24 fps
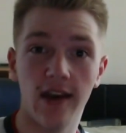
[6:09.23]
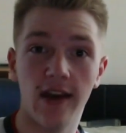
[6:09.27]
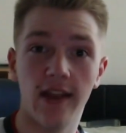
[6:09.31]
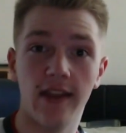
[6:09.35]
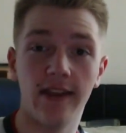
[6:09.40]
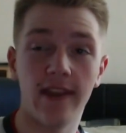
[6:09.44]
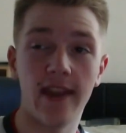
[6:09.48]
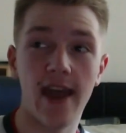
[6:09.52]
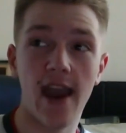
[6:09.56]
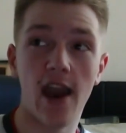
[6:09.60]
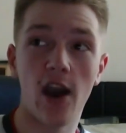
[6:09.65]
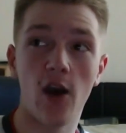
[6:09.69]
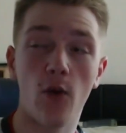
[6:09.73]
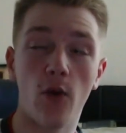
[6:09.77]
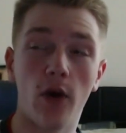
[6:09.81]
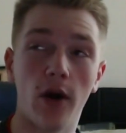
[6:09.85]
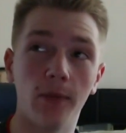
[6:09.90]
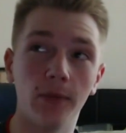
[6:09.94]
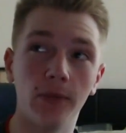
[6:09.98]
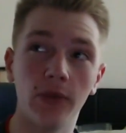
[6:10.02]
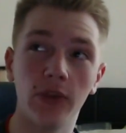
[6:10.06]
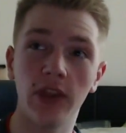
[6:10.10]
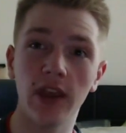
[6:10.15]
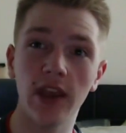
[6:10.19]
Now,
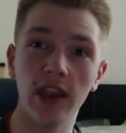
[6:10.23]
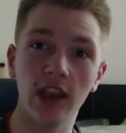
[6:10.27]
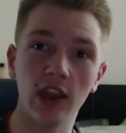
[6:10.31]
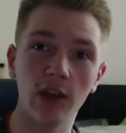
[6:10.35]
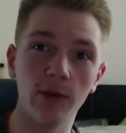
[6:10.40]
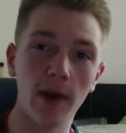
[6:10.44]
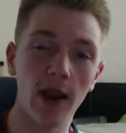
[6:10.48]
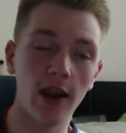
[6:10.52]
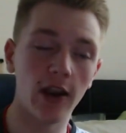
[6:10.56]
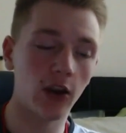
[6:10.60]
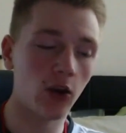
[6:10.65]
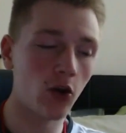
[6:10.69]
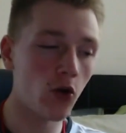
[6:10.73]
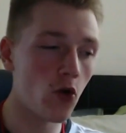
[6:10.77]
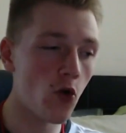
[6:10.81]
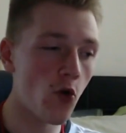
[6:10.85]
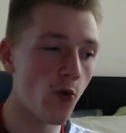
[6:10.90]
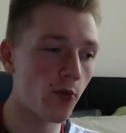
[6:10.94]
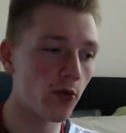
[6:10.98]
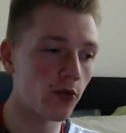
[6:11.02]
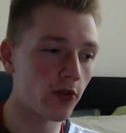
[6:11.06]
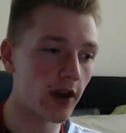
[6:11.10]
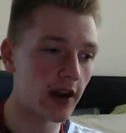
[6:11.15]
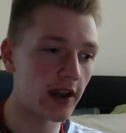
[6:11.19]
I'm thinking about
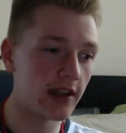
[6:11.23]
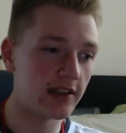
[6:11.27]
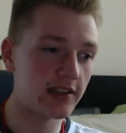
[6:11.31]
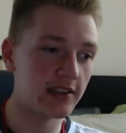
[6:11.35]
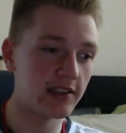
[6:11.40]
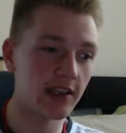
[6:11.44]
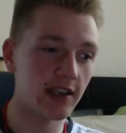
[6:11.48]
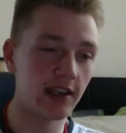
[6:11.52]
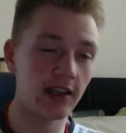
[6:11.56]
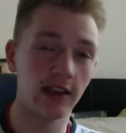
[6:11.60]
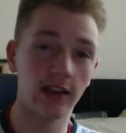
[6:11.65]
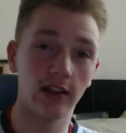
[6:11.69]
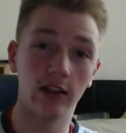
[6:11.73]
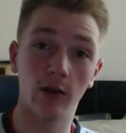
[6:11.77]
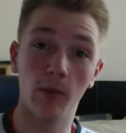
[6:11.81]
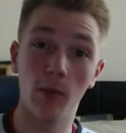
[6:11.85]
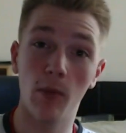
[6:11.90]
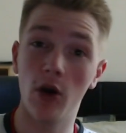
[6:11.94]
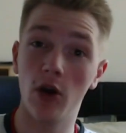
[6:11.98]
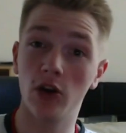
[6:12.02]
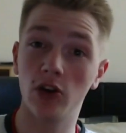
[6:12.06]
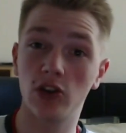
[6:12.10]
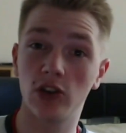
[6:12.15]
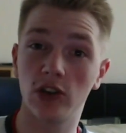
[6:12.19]
incorporating the
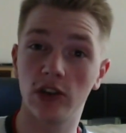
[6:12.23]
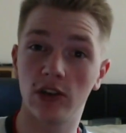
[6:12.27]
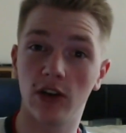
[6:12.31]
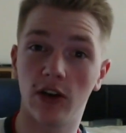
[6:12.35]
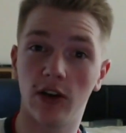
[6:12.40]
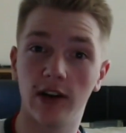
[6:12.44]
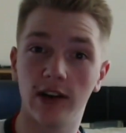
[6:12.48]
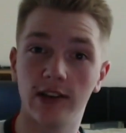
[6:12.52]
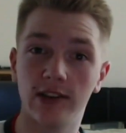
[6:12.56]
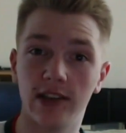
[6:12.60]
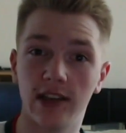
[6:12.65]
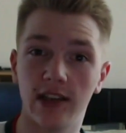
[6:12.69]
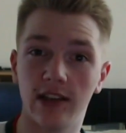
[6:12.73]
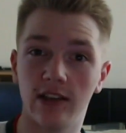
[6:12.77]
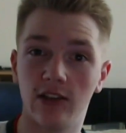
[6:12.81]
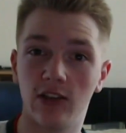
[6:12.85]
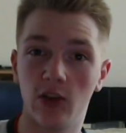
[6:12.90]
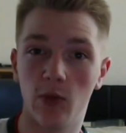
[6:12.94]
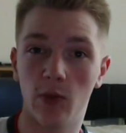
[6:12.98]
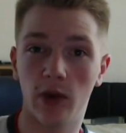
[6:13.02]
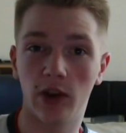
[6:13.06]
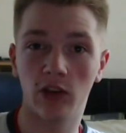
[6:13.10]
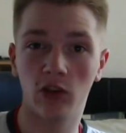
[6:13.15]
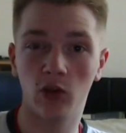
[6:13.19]
merchandise into
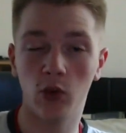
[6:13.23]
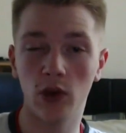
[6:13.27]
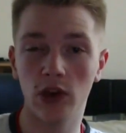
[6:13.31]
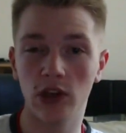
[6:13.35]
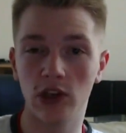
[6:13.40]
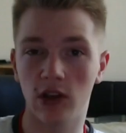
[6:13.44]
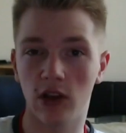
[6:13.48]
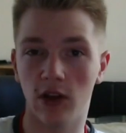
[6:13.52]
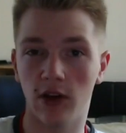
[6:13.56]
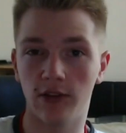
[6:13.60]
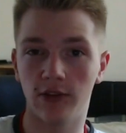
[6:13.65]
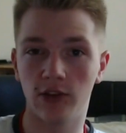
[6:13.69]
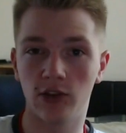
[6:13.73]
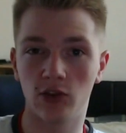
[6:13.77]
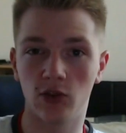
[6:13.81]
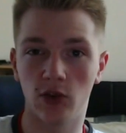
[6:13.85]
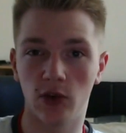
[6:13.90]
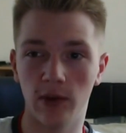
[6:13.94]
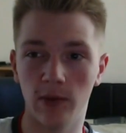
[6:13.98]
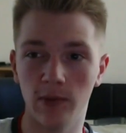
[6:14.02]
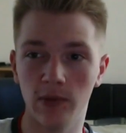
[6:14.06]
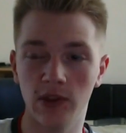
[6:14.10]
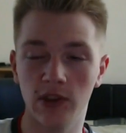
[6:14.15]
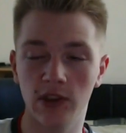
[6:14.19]
my Twitch live
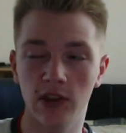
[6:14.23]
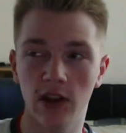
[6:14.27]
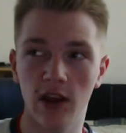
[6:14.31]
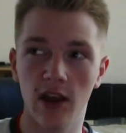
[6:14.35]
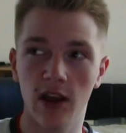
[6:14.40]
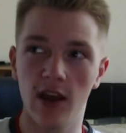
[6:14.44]
streams.